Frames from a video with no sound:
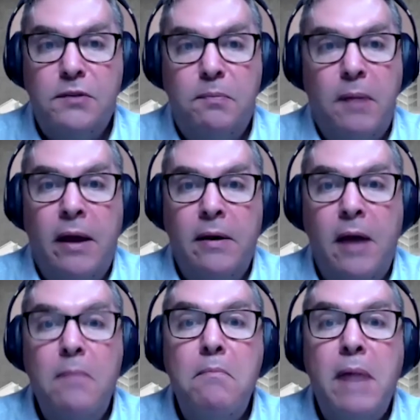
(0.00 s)

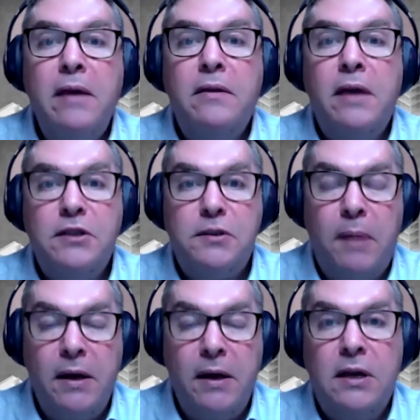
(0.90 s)
and make that
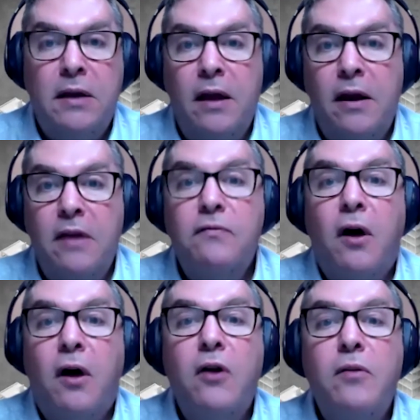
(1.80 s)
space and that
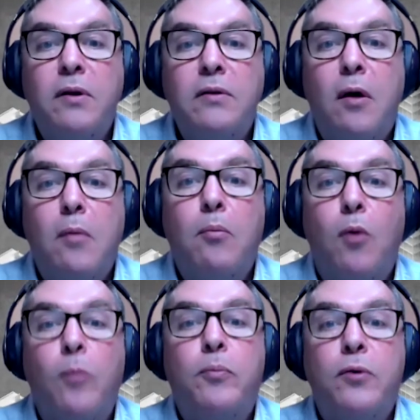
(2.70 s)
environment
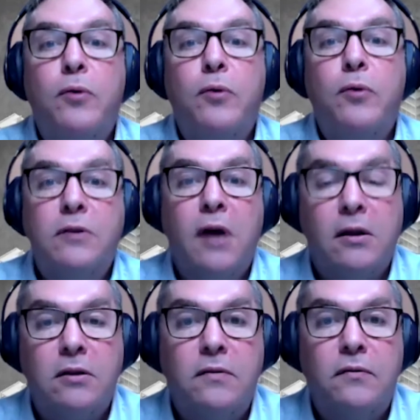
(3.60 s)
more
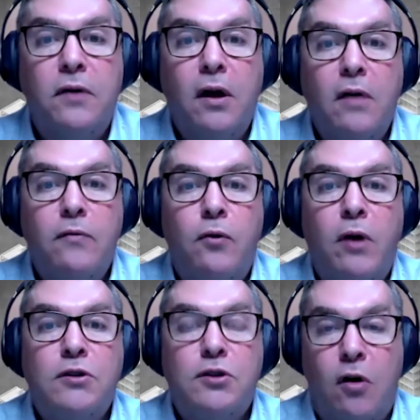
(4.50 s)
productive for our
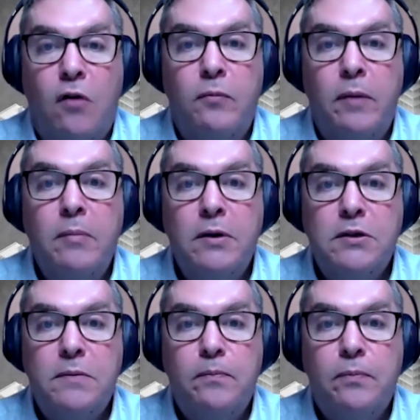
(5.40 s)
staff members?
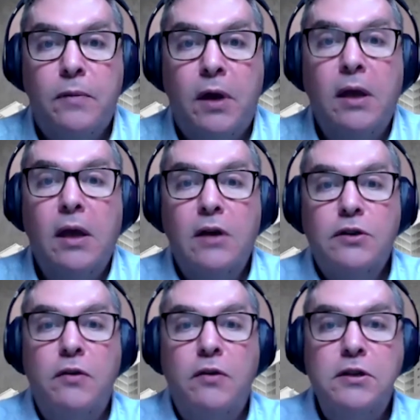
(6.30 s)
Okay. So
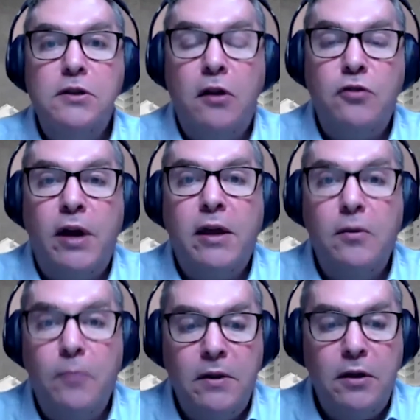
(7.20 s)
this is not tracking
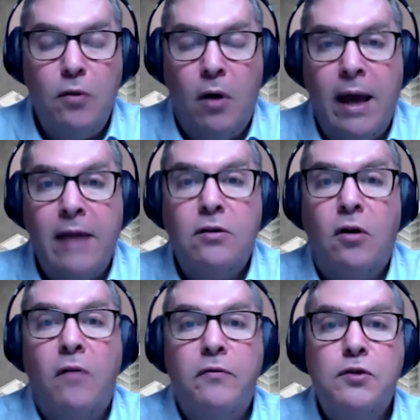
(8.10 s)
whether you are at the
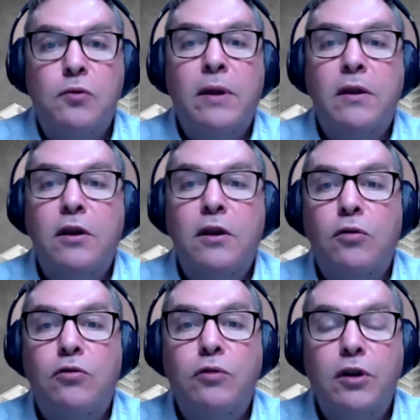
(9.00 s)
office or whether you are
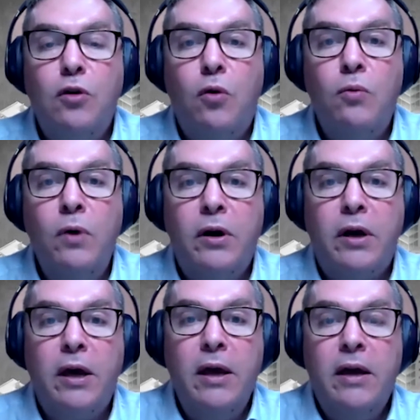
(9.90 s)
doing your work.
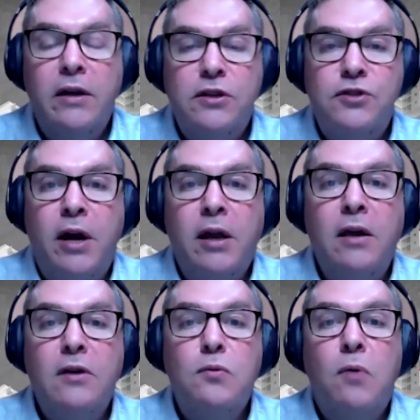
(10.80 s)
It is tracking
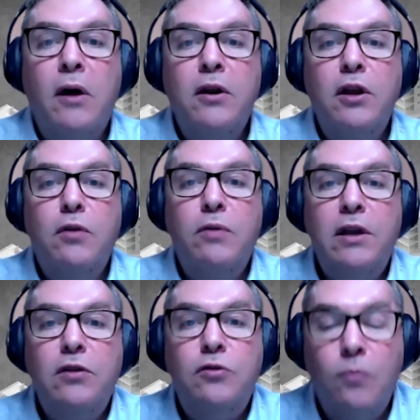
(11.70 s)
as why do you
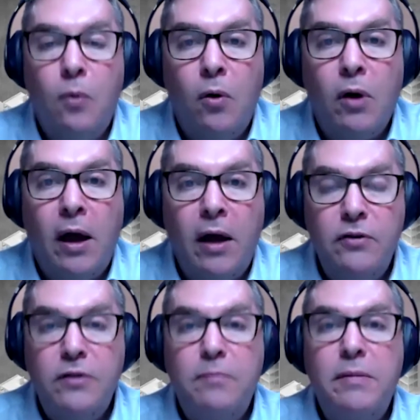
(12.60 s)
need to walk
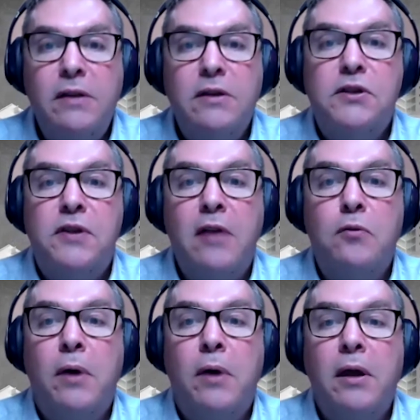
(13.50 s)
100 meters that
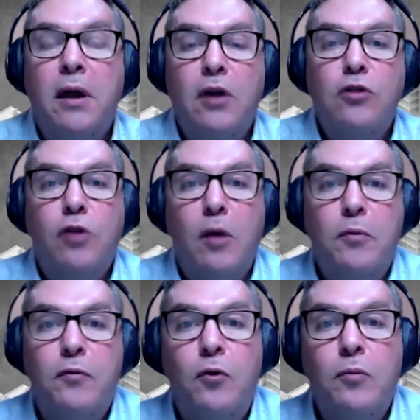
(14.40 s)
way to go
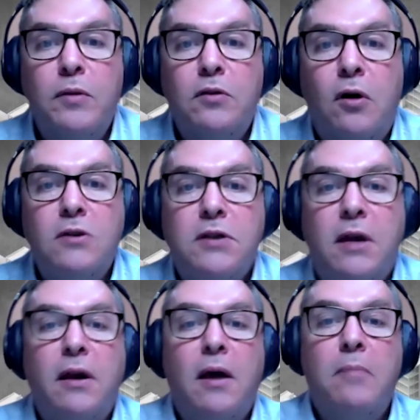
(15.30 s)
perform a task and
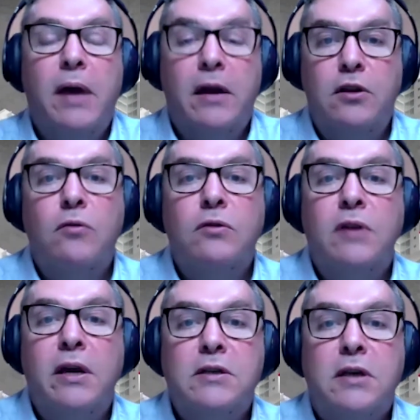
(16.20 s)
come back to your
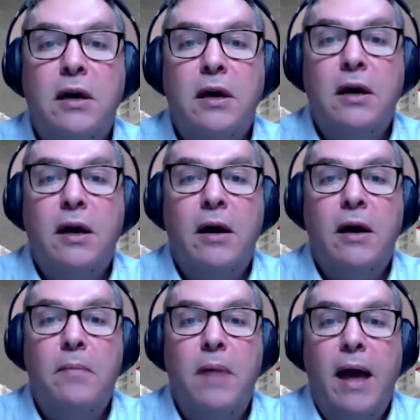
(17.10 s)
desk?
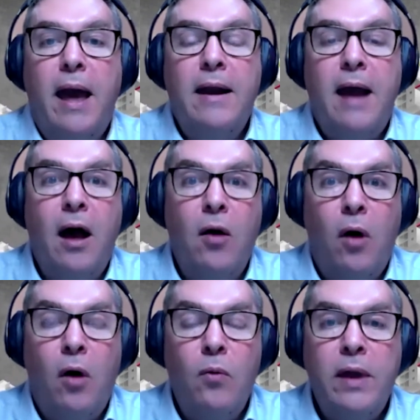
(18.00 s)
And how
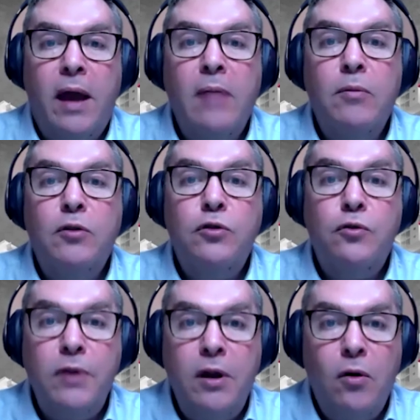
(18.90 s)
are we able to
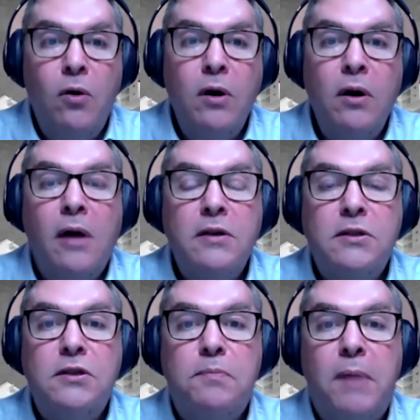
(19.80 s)
reorganize the
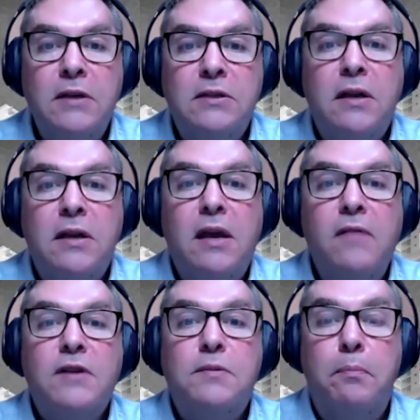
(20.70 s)
space that give
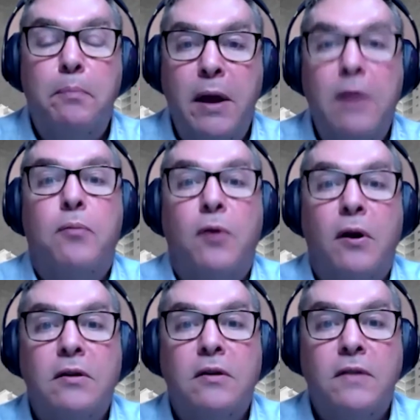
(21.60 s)
us better
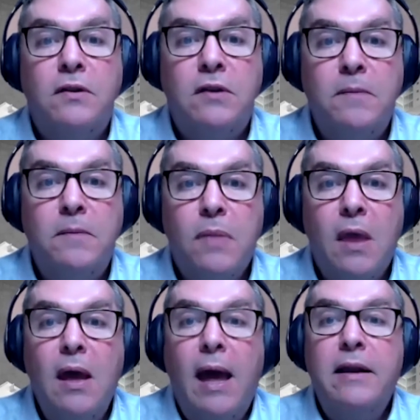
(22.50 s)
productivity
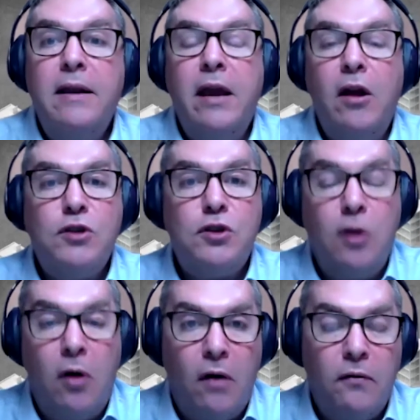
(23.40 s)
and get our
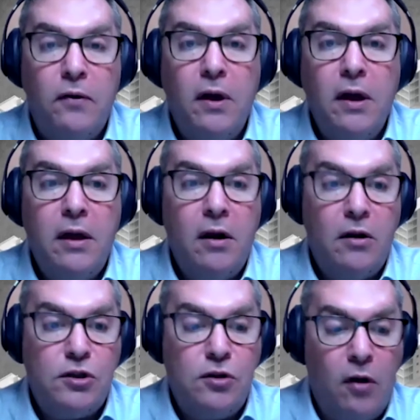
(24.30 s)
staff
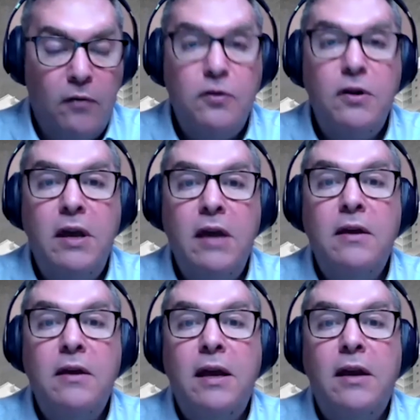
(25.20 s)
together
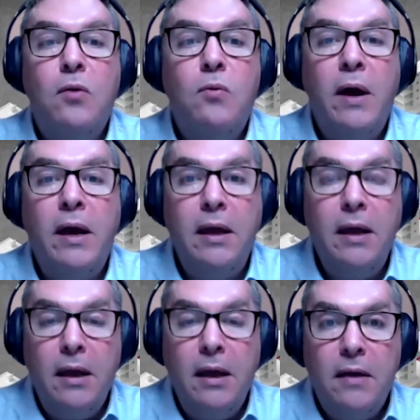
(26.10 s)
in a way
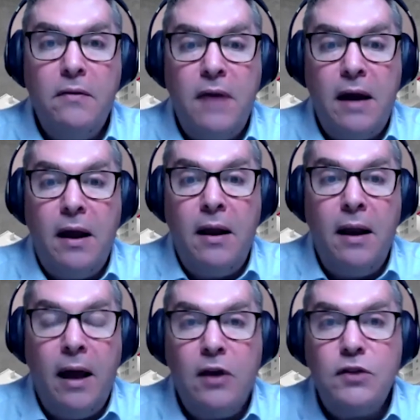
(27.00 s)
that
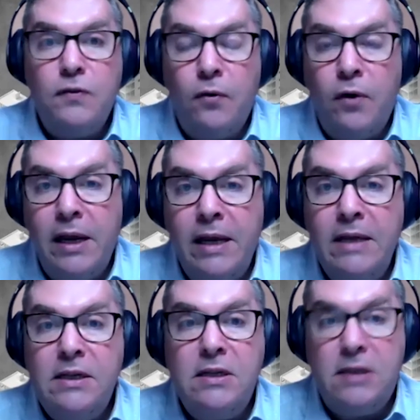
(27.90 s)
allows for an
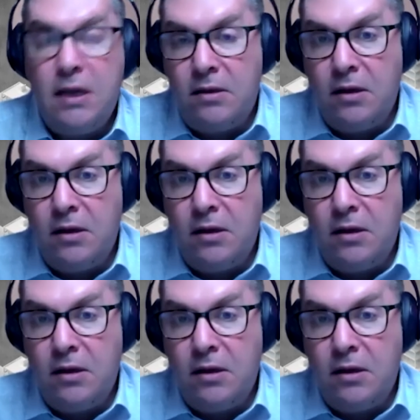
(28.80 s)
easy set